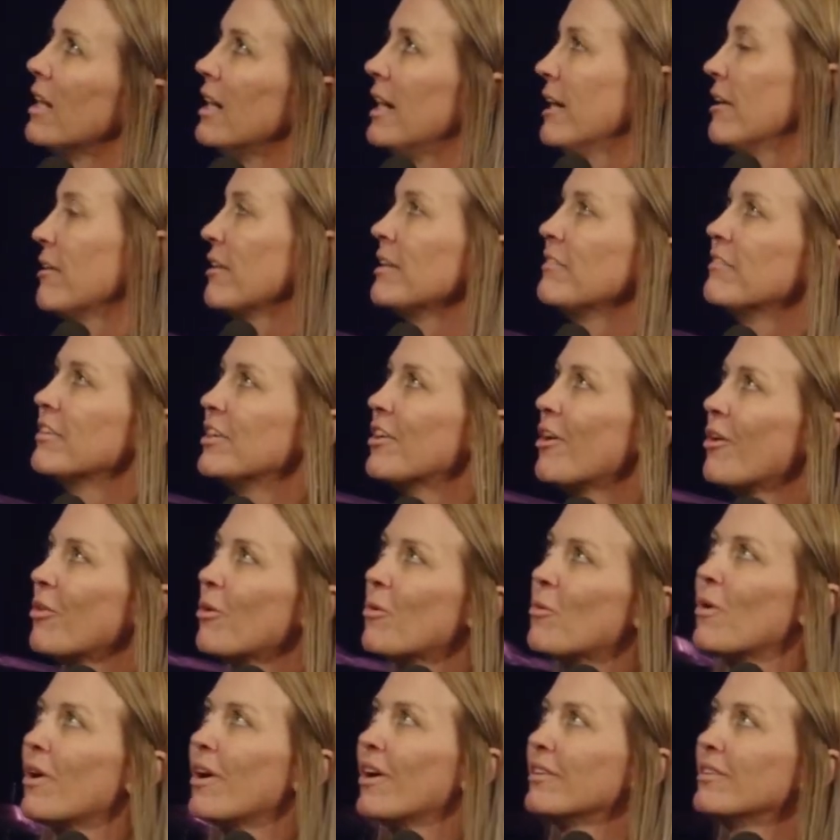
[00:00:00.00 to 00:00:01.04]
don't even know
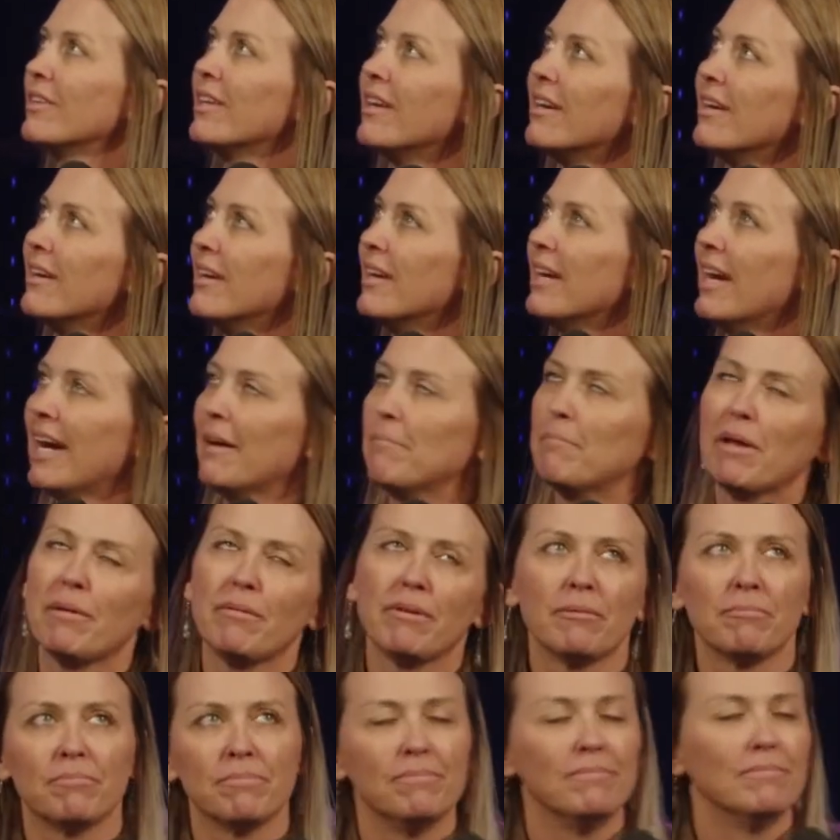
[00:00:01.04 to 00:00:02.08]
the word,
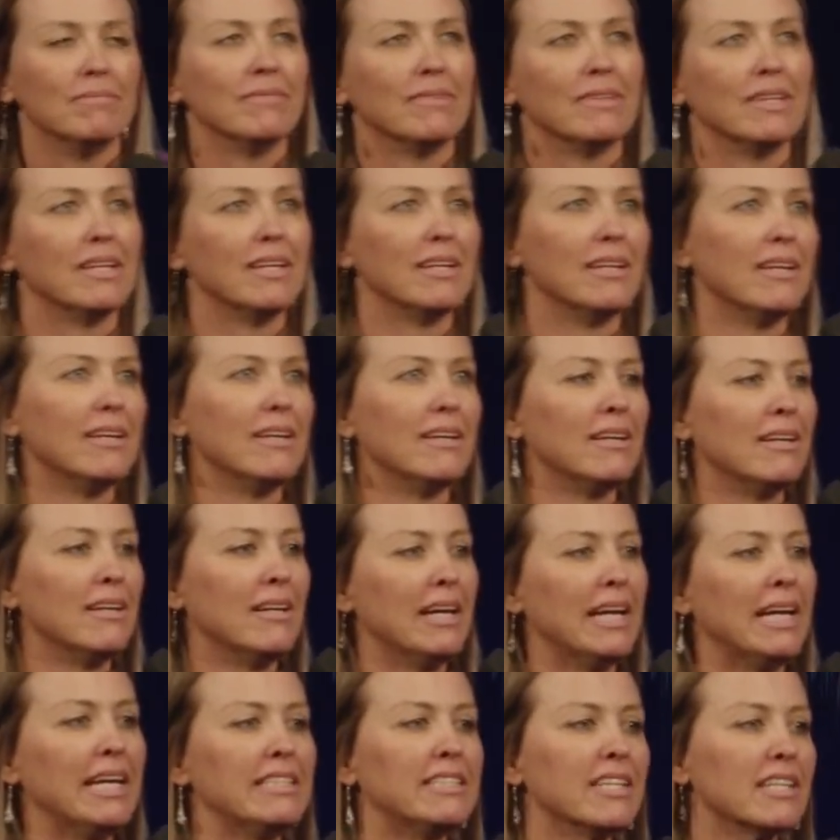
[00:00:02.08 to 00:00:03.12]
maybe
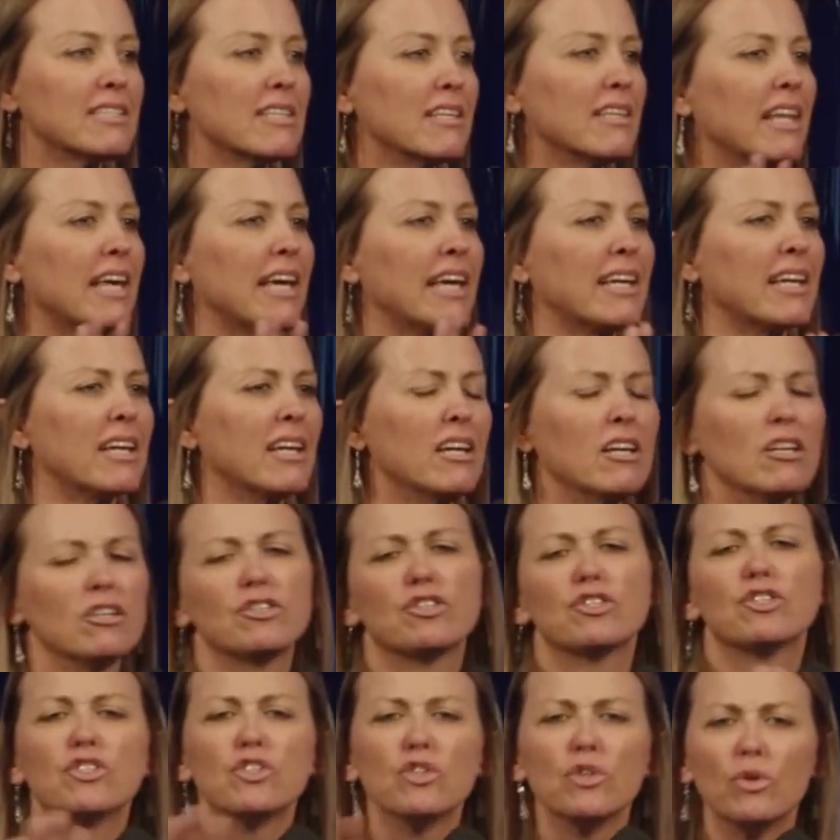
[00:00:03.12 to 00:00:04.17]
he doesn't like
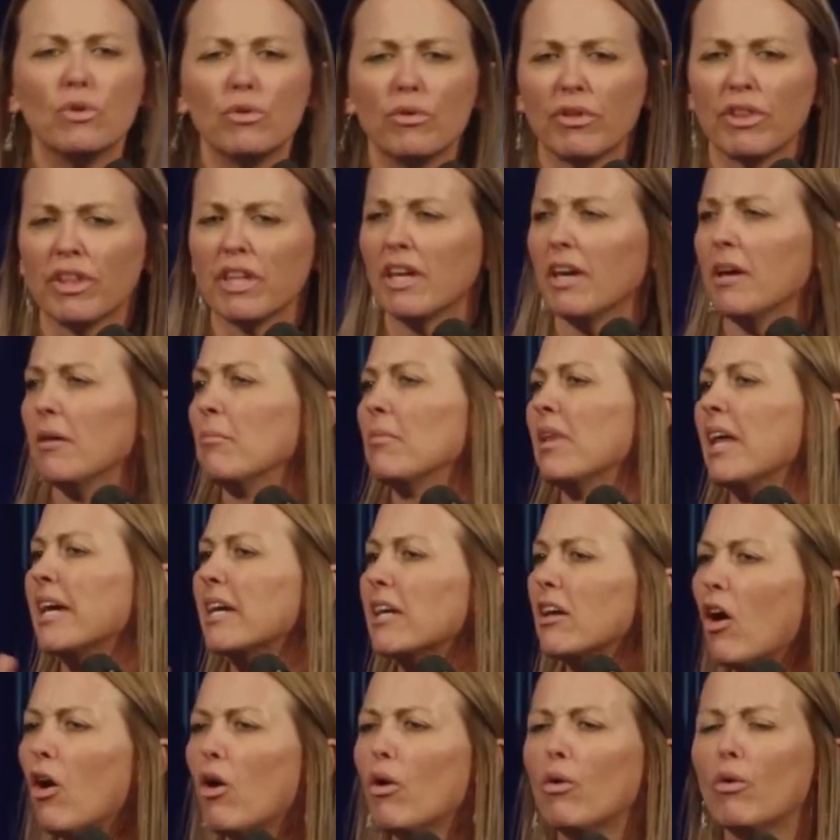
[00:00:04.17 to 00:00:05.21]
soothe him like,
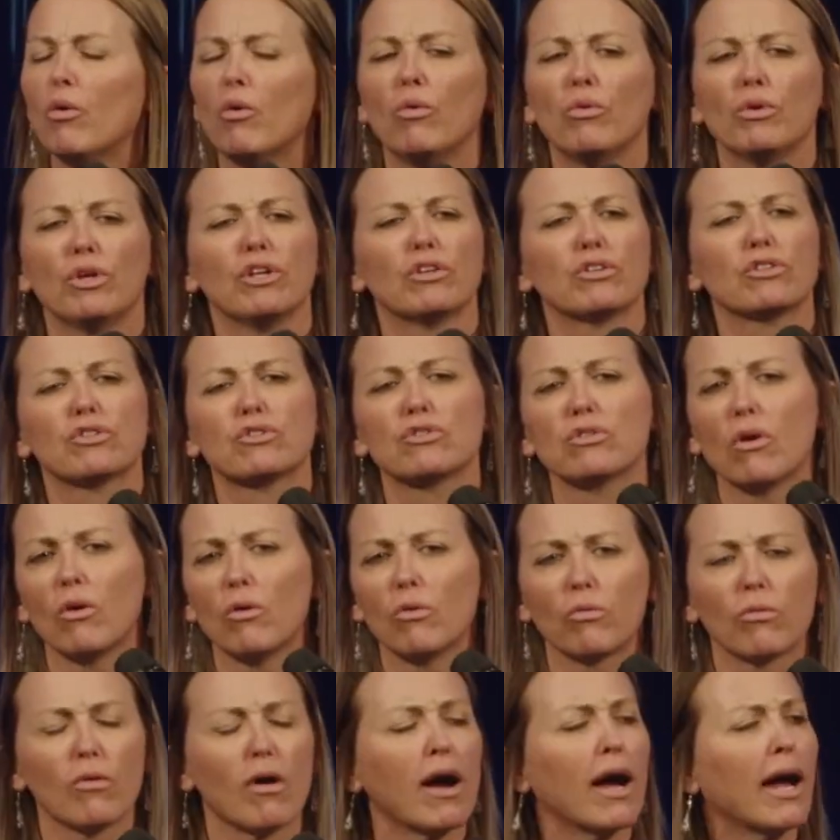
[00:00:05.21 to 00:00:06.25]
oh, you're
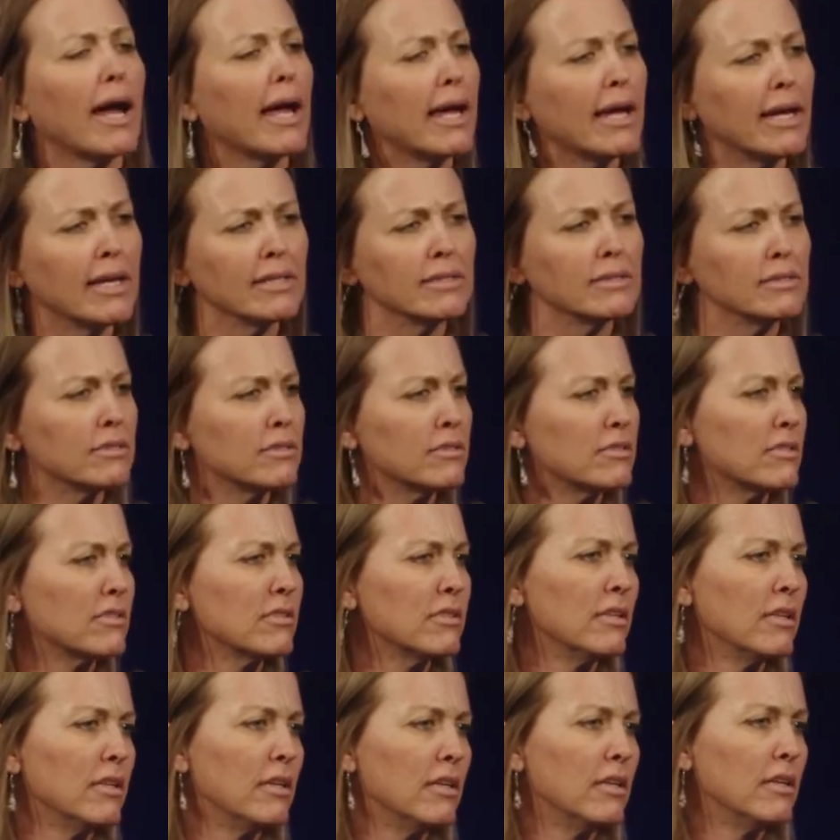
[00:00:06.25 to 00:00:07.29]
so right.
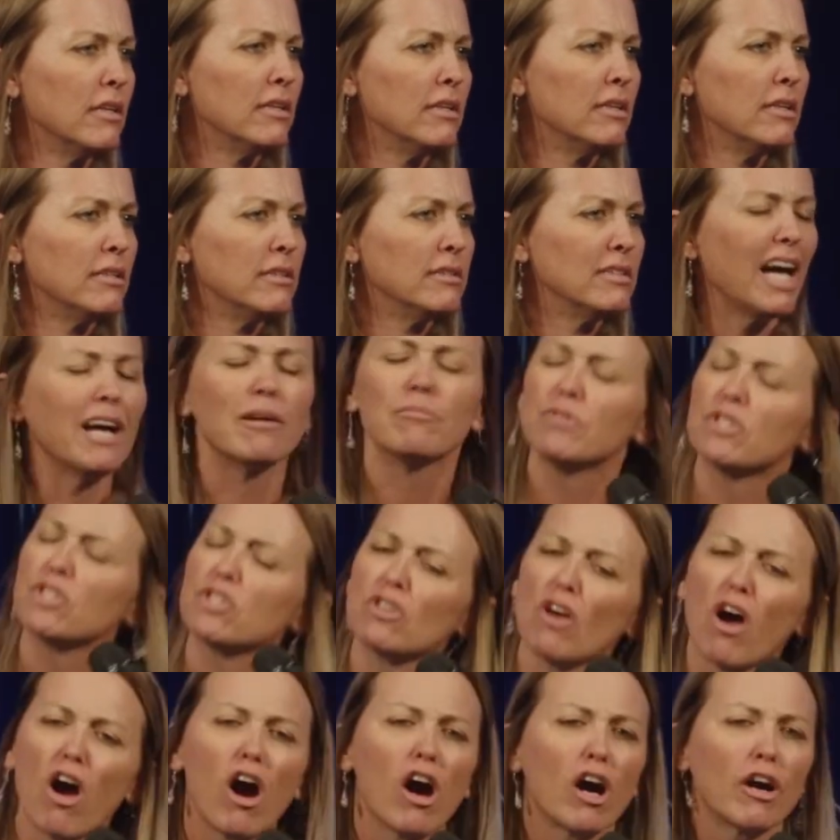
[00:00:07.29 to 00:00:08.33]
I'm
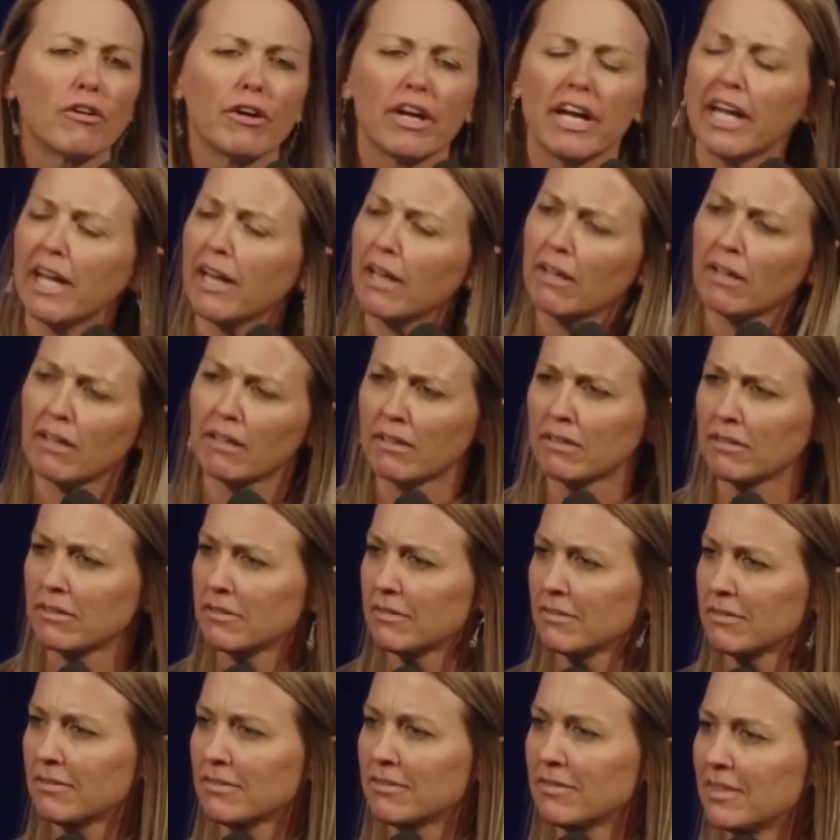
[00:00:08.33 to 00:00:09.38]
sorry.
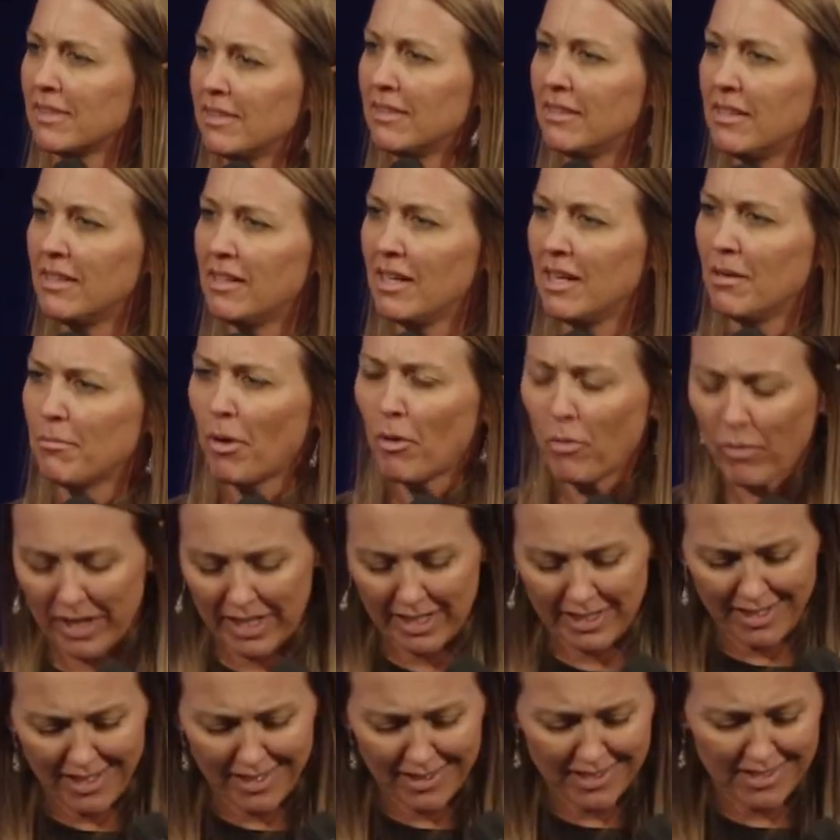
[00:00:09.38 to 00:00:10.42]
But what
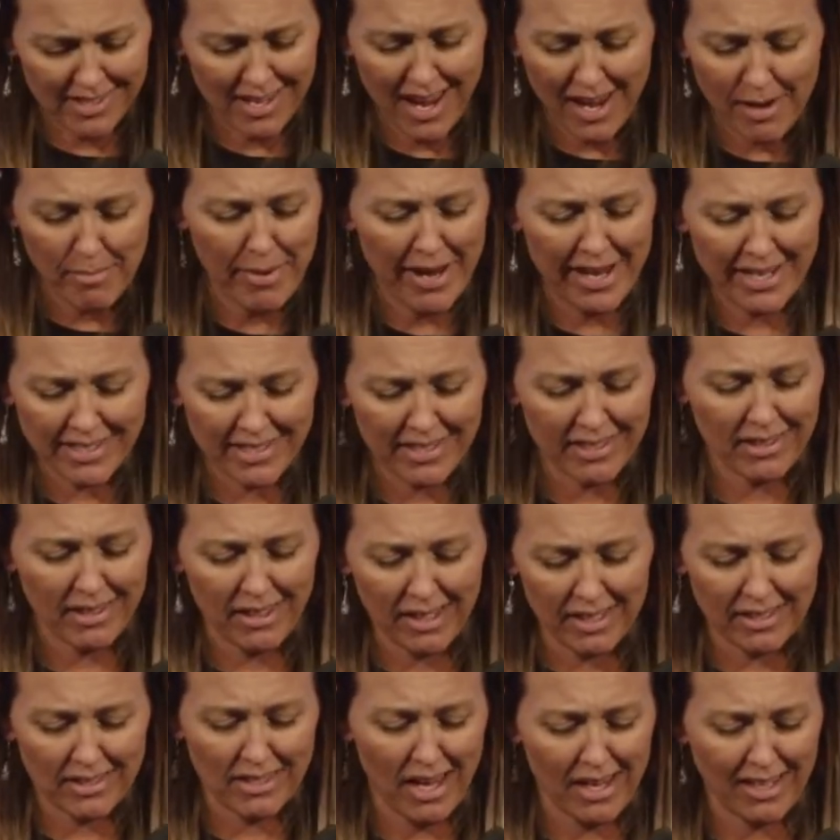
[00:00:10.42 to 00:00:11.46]
he does say
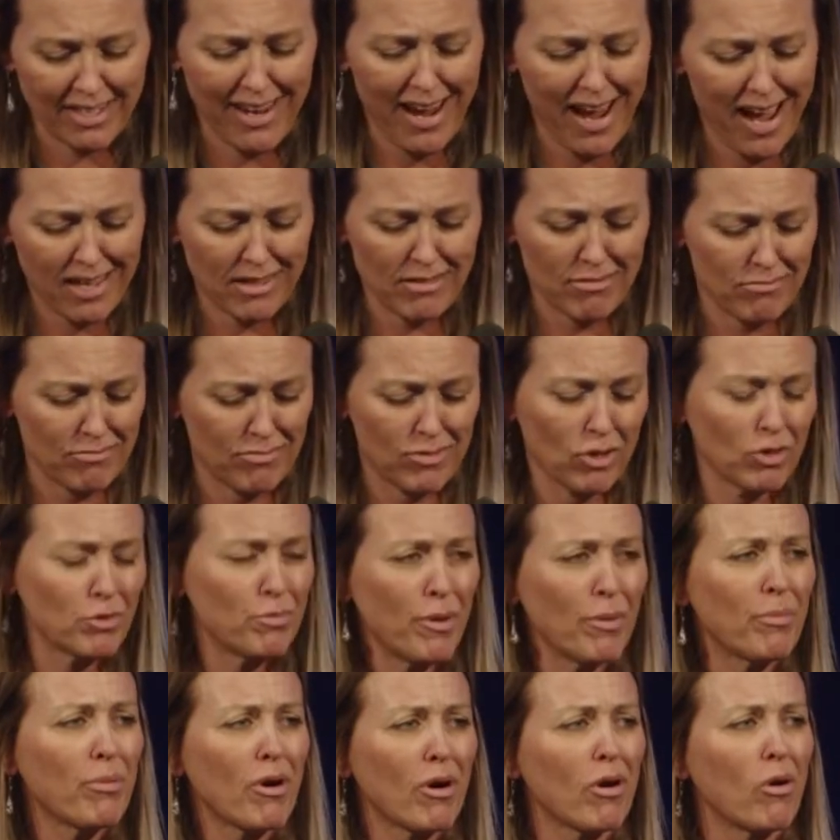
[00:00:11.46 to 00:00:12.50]
basically is like, yeah, those
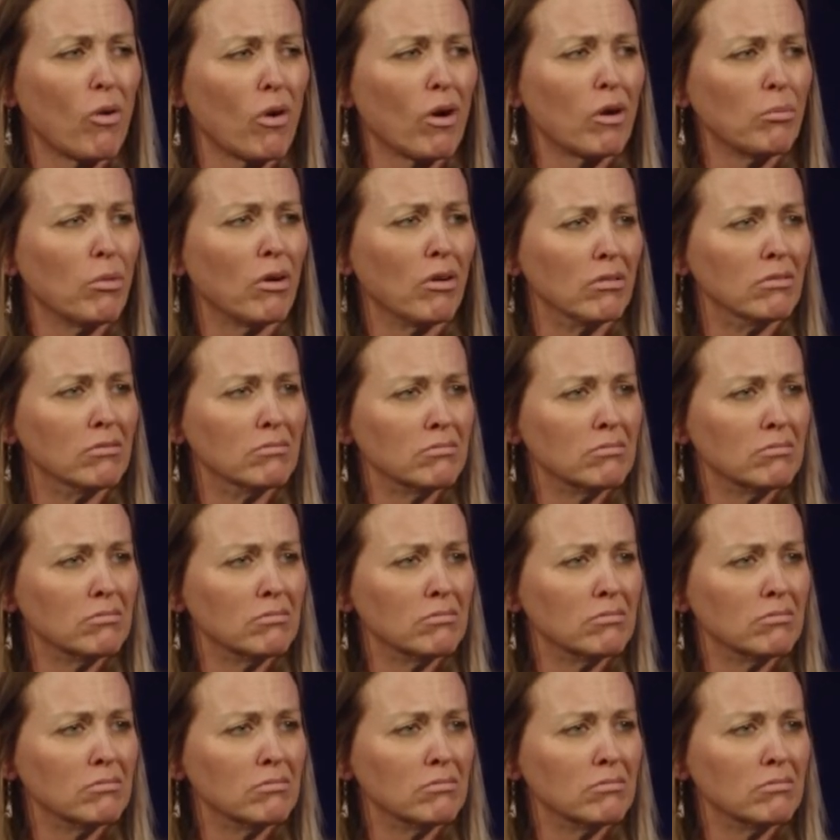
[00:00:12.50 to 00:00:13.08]
people are horrible.